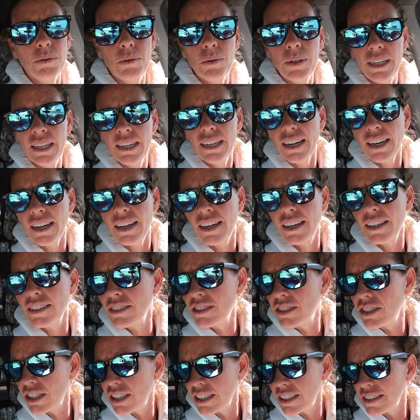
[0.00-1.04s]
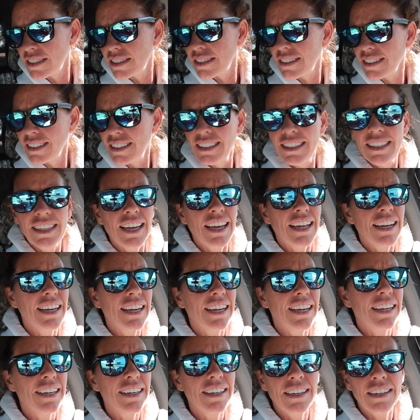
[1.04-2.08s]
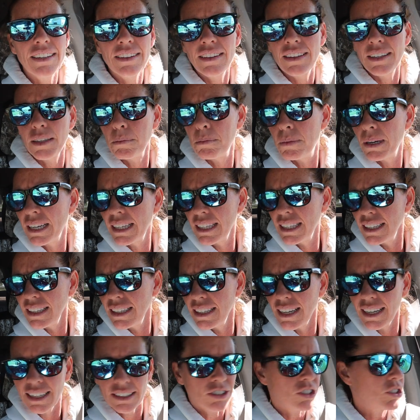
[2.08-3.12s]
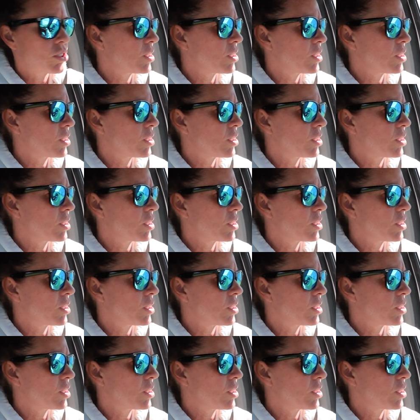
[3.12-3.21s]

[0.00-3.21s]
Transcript: We are just getting the buggy and